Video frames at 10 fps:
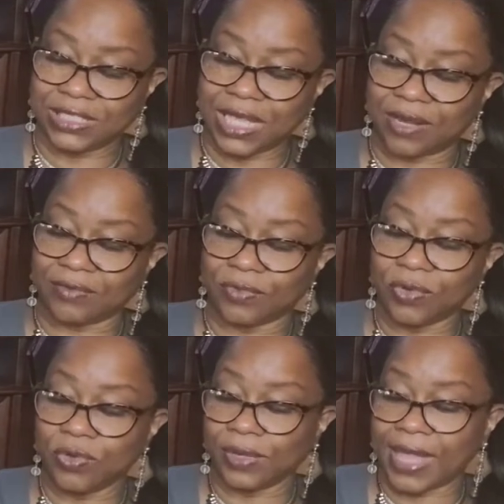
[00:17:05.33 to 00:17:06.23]
then,
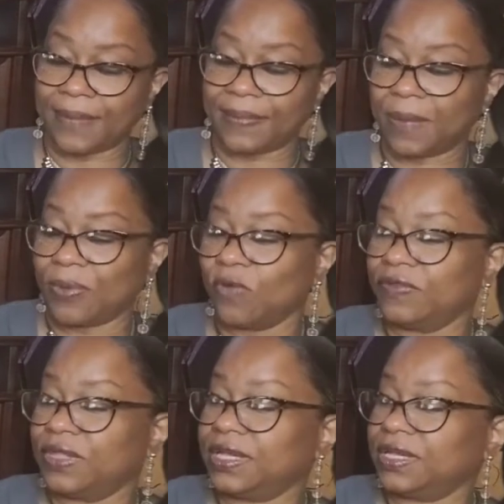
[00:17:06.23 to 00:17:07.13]
Roo came up over
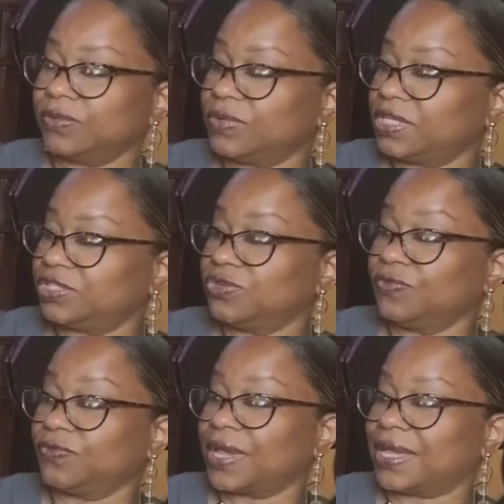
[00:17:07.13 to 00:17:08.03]
the hill with his new
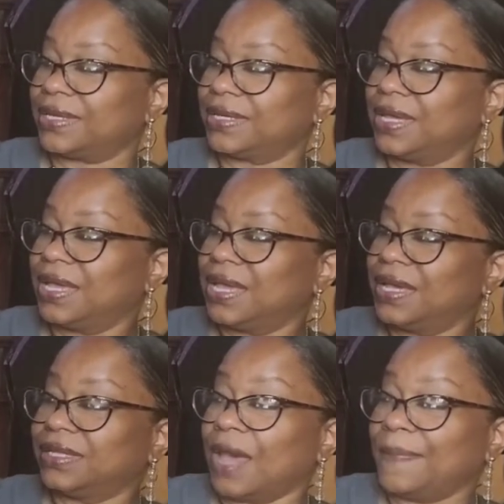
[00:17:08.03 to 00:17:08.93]
friend.
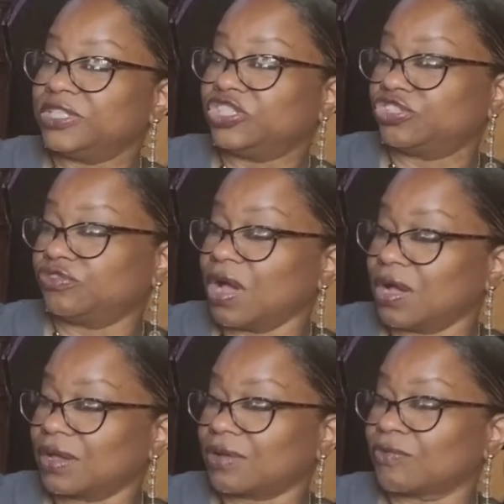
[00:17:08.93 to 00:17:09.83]
Lumpy's
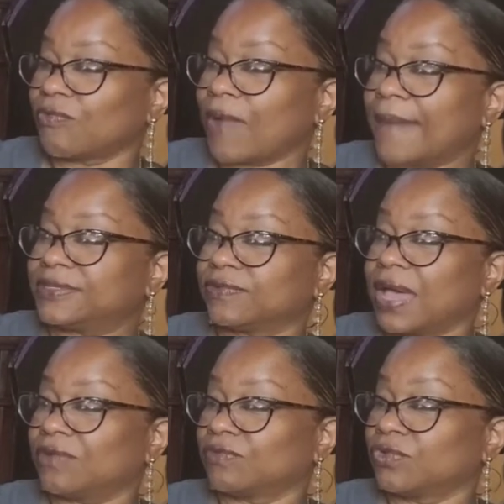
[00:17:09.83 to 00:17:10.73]
trunk wrapped
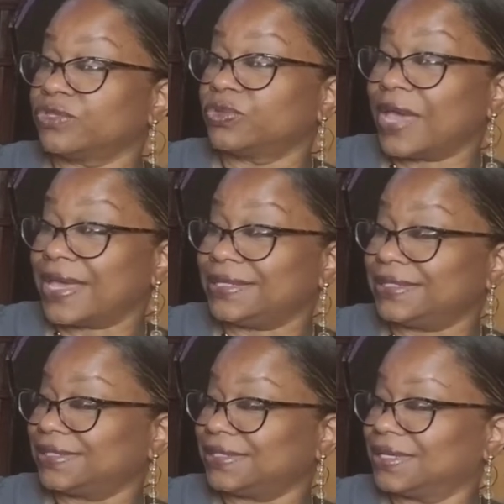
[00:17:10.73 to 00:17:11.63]
around Roo's
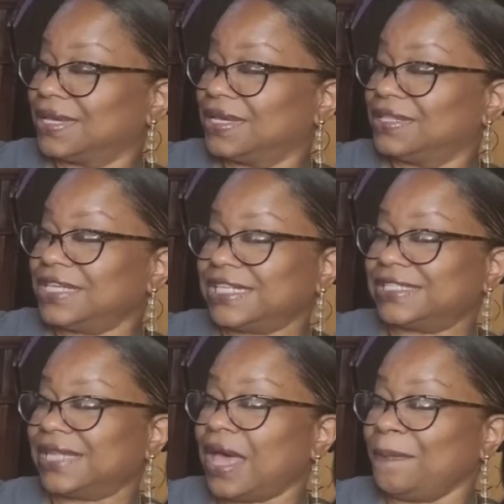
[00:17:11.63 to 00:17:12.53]
waist. This is
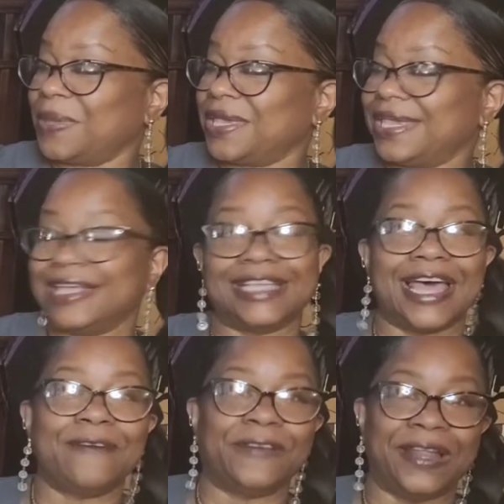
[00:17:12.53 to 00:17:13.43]
Lumpy. He's a
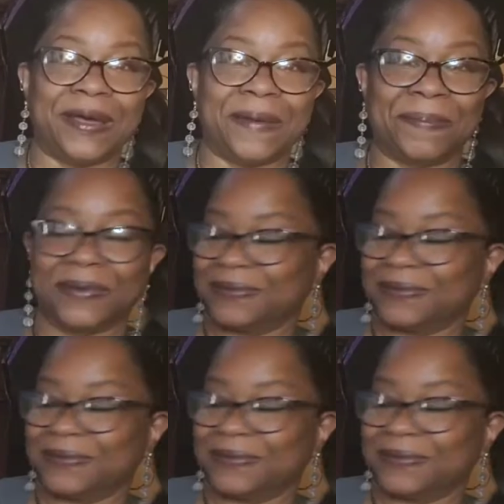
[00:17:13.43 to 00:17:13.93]
Heffalump.